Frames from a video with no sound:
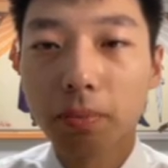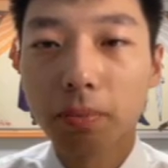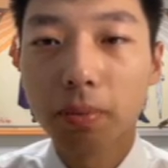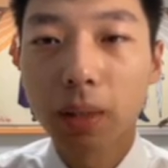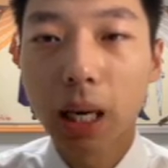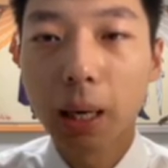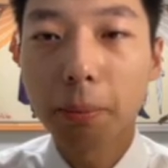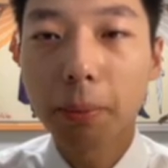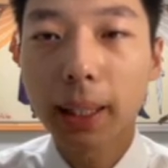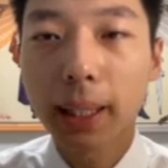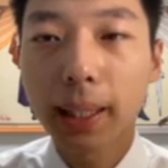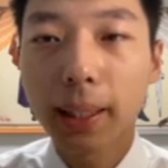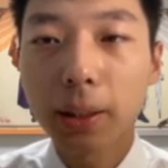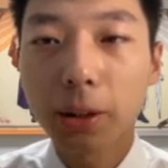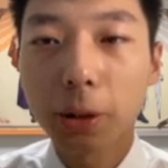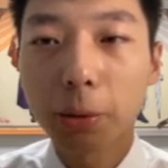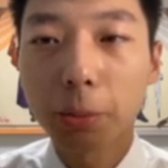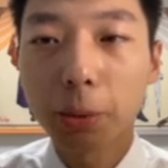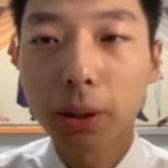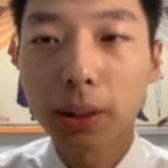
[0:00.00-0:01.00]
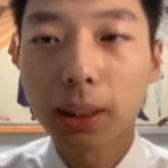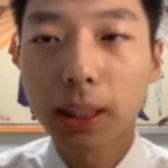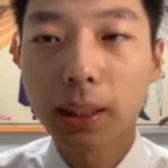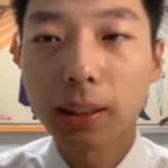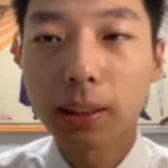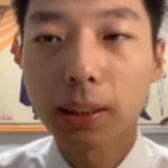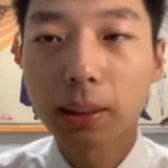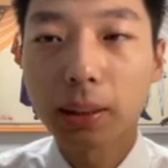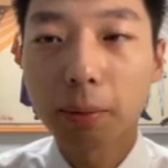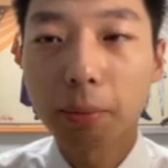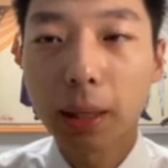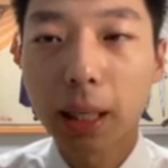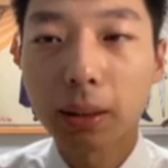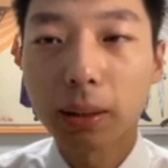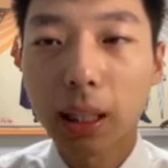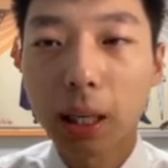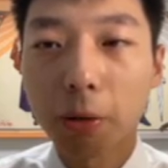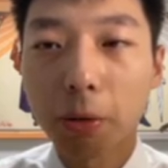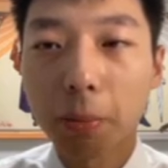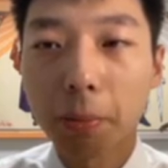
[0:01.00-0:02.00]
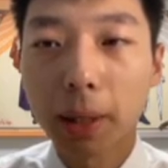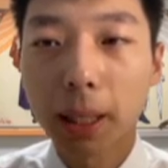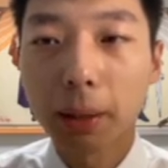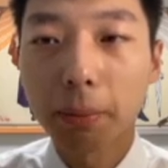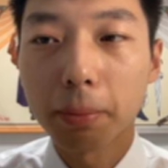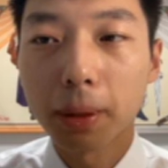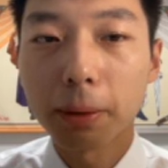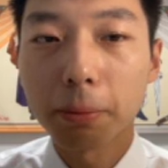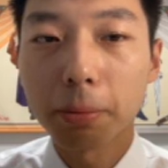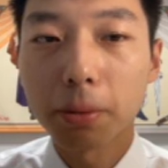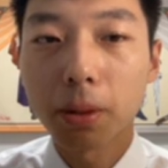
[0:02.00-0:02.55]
I'm here to present about our paper,